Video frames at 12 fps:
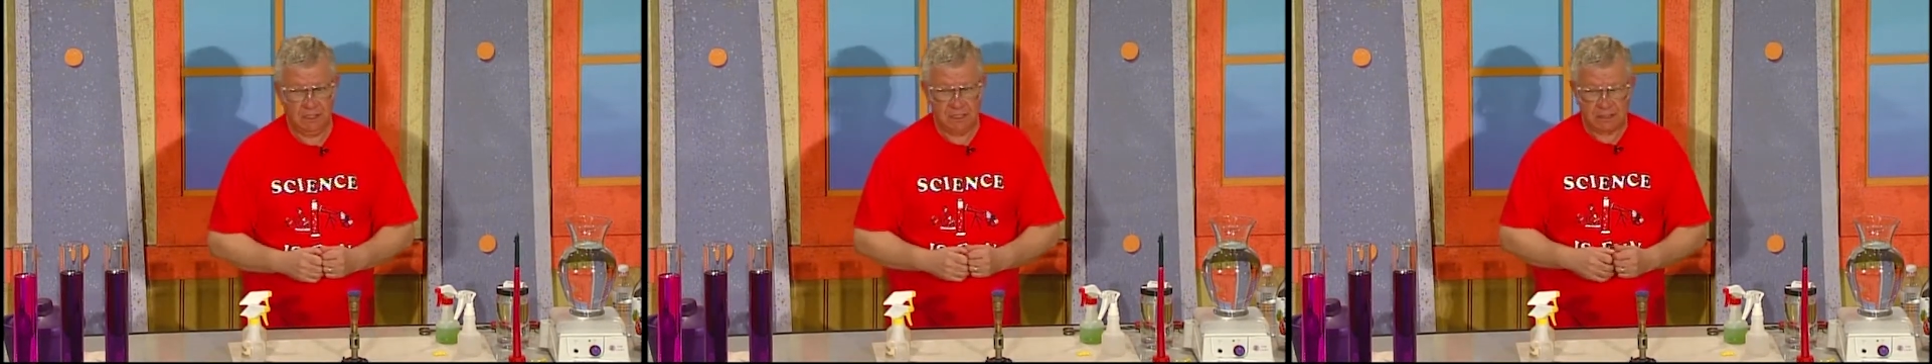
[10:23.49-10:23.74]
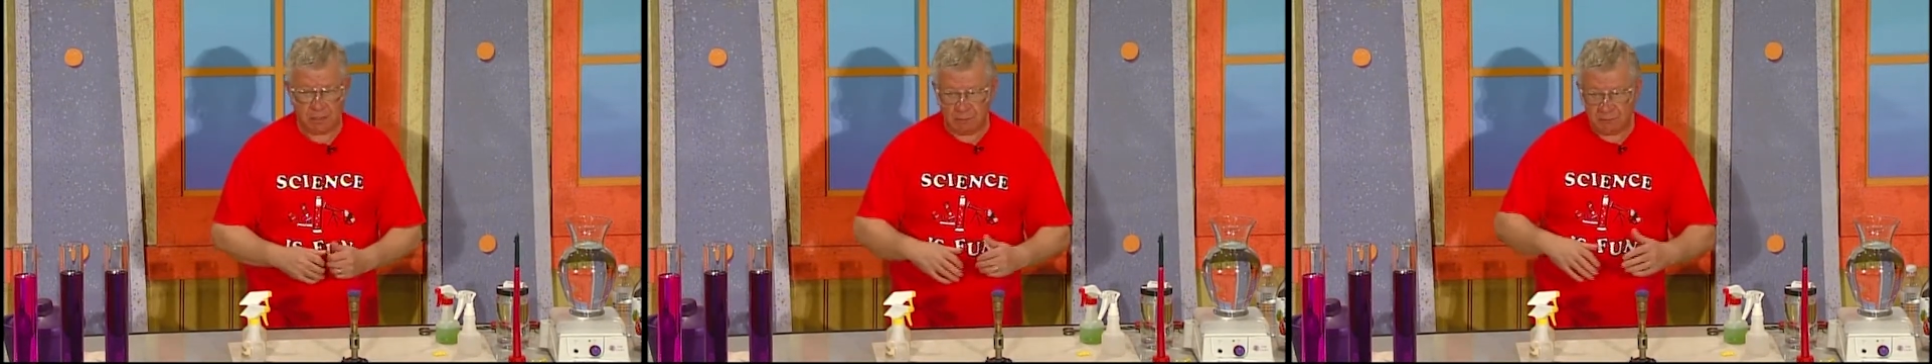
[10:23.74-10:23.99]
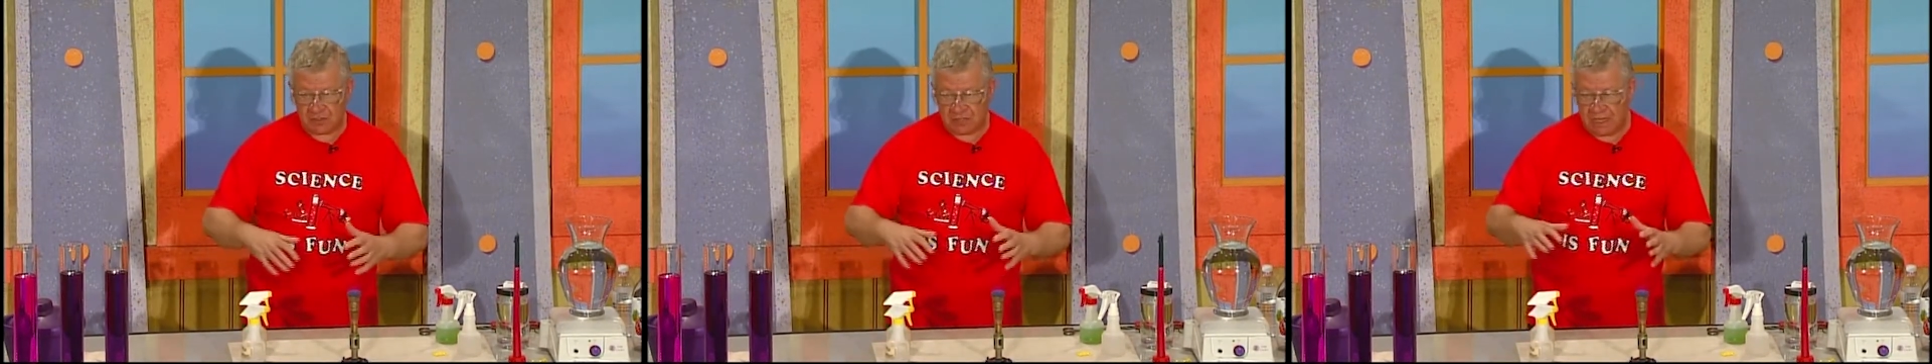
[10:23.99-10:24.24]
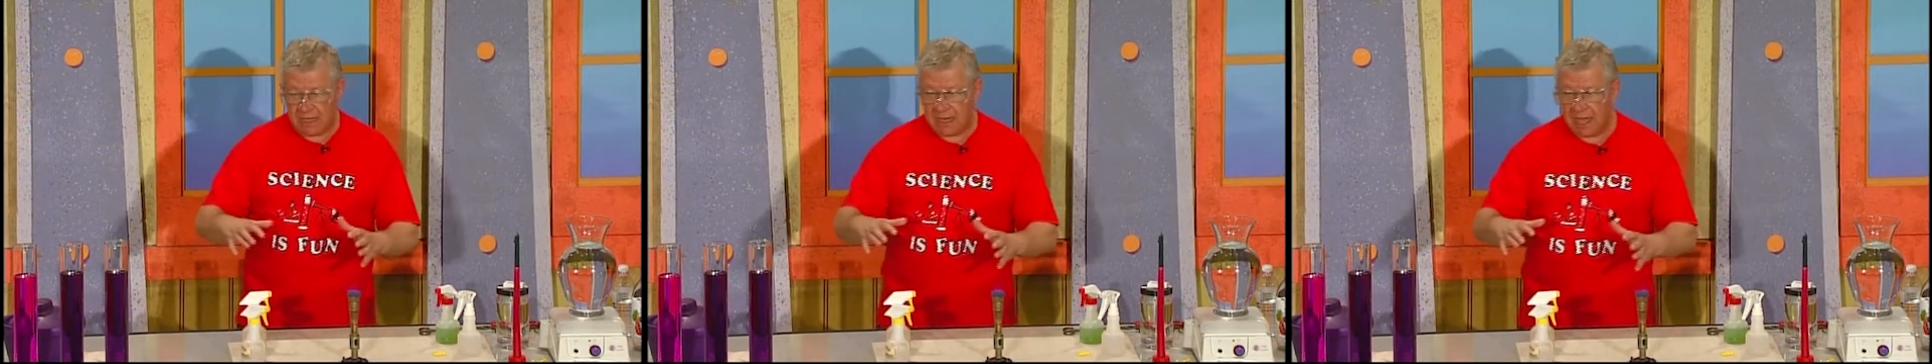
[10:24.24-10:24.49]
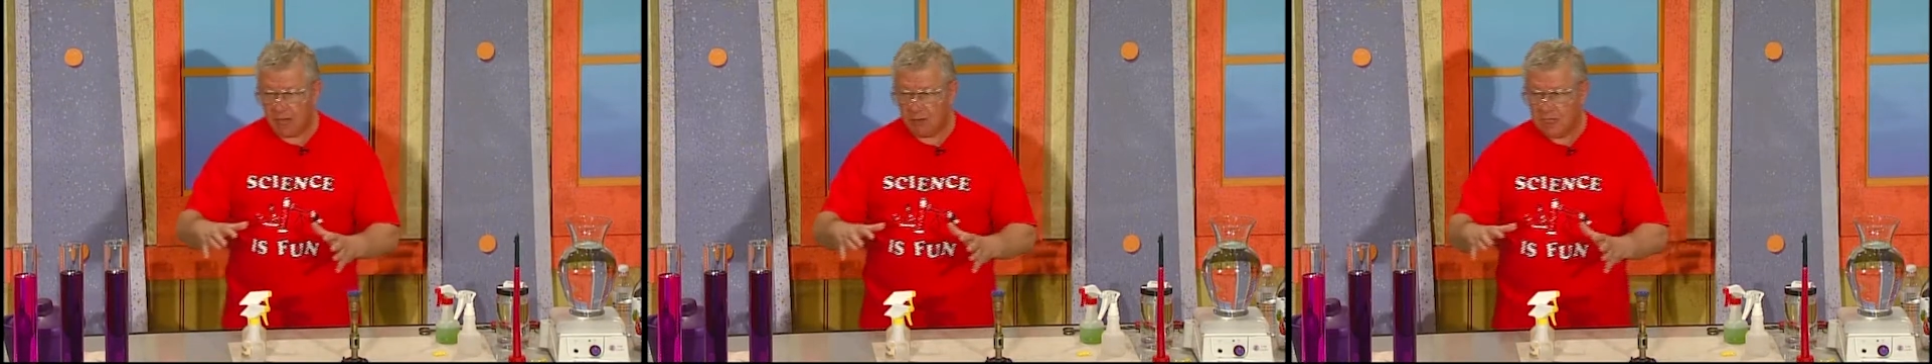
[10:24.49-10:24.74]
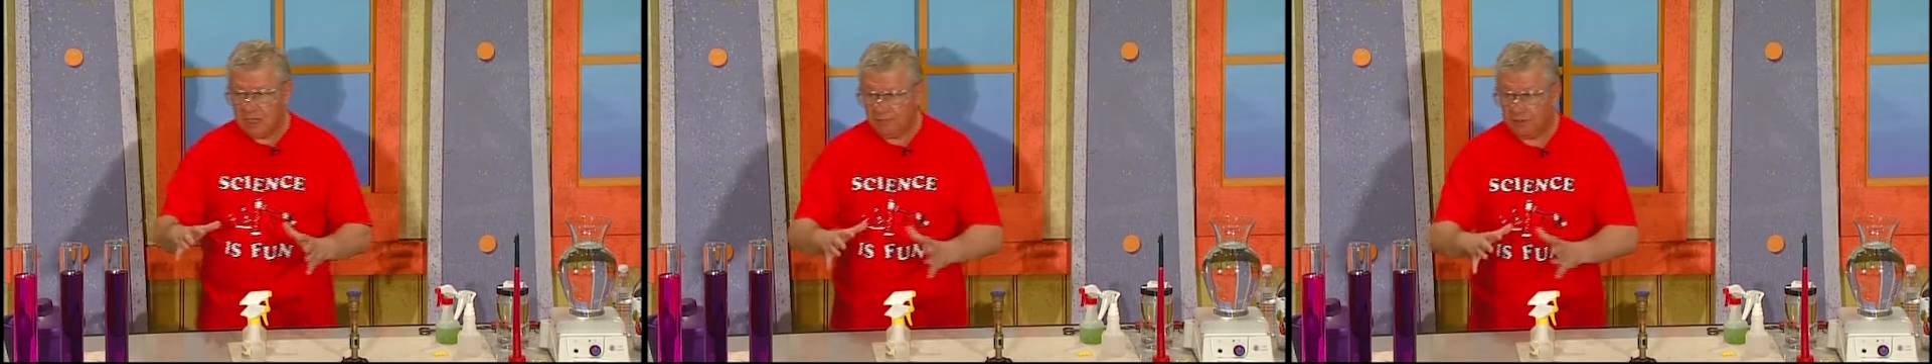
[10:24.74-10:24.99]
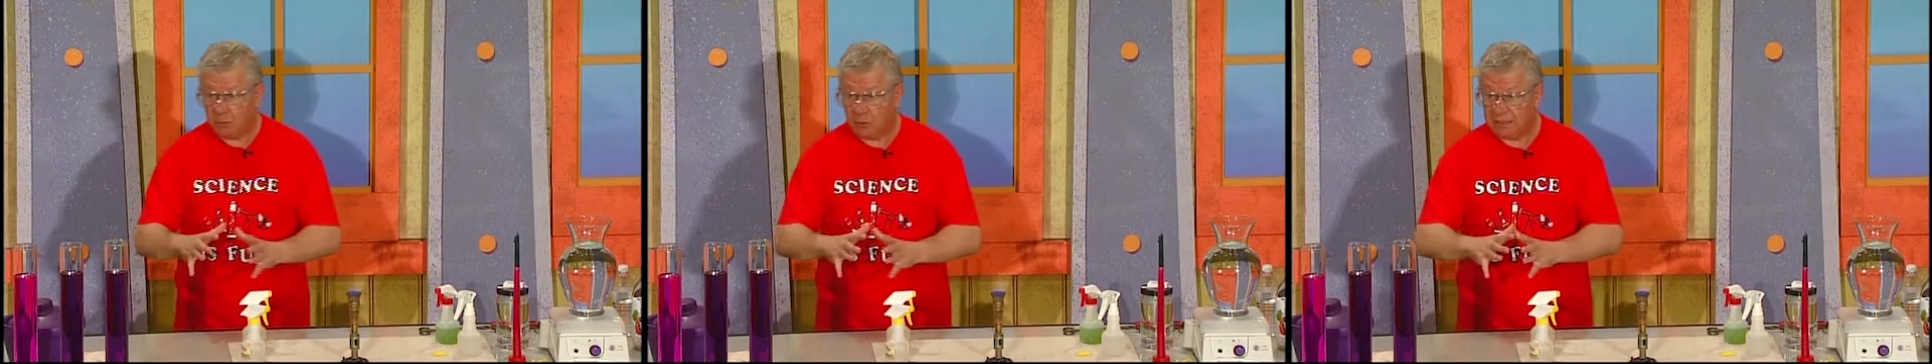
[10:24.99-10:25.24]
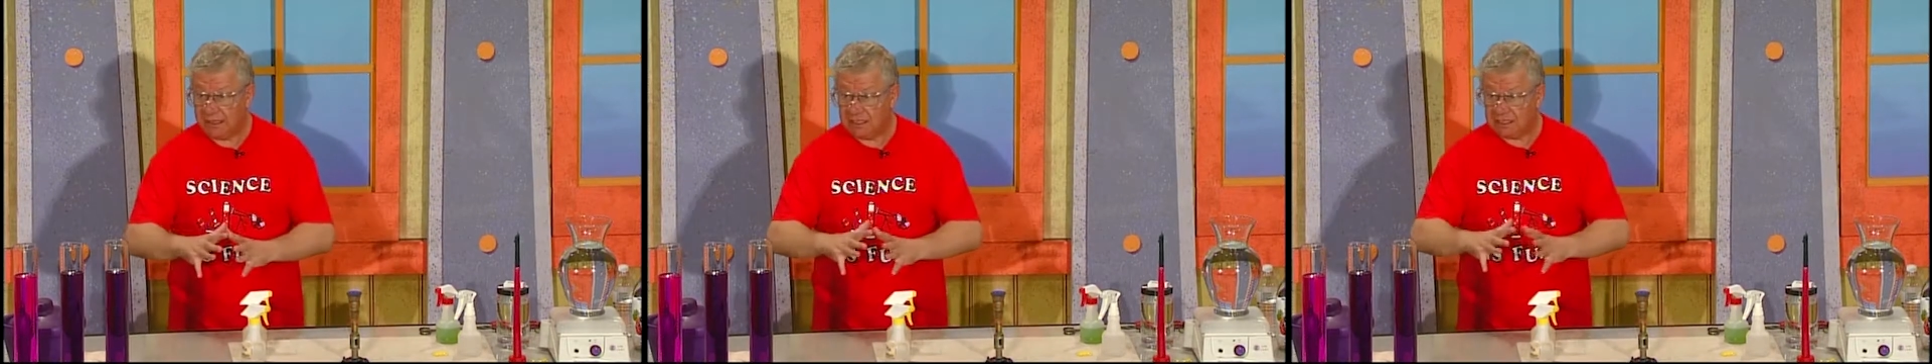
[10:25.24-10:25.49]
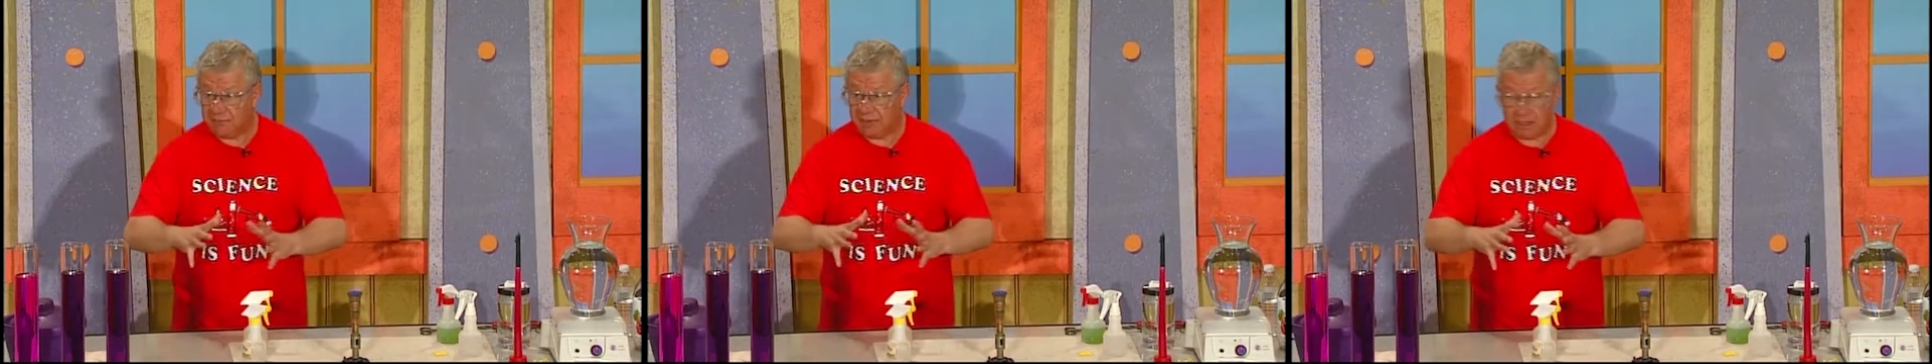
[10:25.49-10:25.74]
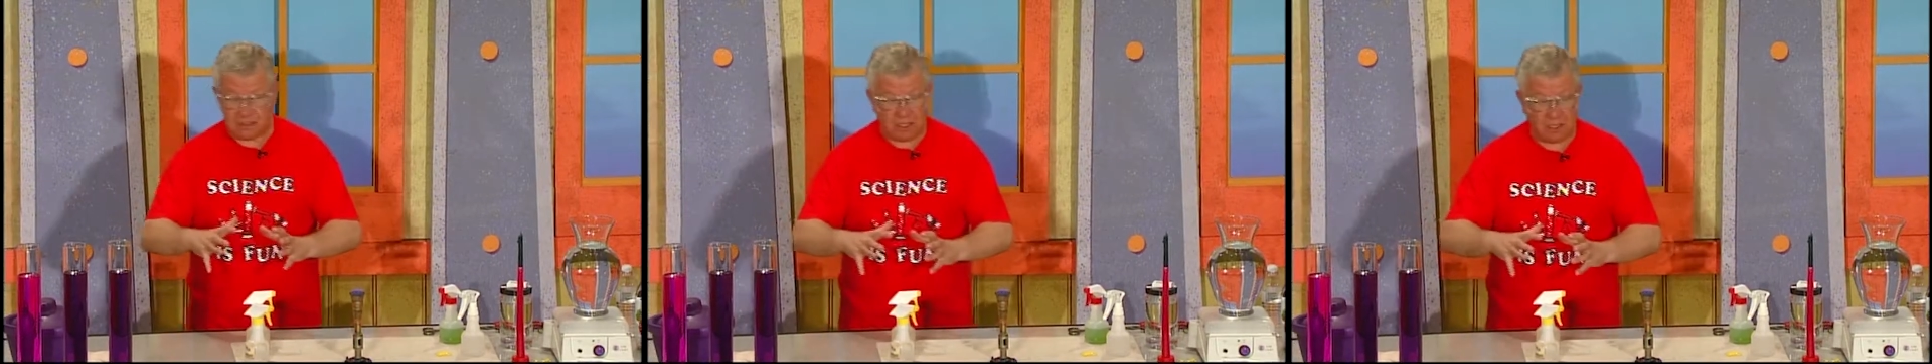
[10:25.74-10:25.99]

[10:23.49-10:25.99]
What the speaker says: So we've seen now the release of energy